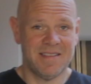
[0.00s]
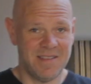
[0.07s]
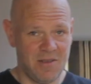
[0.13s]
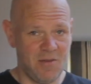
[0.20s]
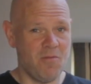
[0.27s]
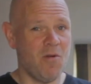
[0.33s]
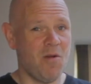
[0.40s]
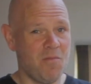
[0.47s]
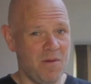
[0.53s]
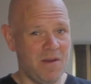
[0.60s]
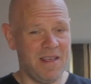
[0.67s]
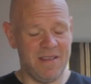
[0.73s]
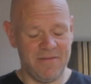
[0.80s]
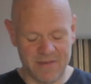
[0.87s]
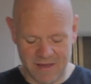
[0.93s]
you won't
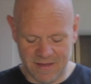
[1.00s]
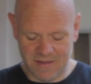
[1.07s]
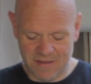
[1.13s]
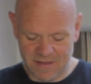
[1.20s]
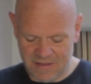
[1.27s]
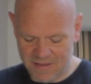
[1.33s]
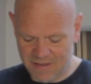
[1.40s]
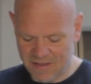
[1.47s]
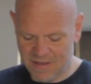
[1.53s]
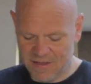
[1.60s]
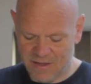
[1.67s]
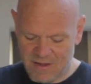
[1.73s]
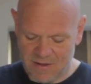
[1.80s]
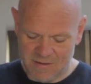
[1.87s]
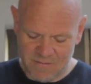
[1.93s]
believe this,
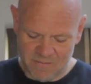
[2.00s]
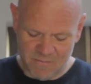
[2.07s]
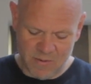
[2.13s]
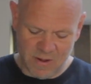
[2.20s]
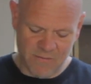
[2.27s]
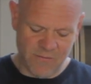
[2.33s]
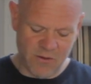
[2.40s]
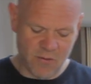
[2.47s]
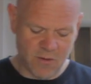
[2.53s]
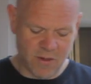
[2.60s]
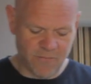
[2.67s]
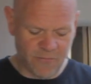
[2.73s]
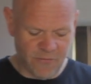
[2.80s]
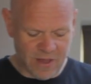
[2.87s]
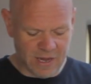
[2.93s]
but if you could
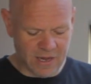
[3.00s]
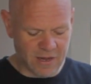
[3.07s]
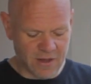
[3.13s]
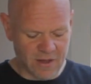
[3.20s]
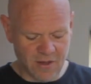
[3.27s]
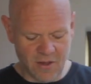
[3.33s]
think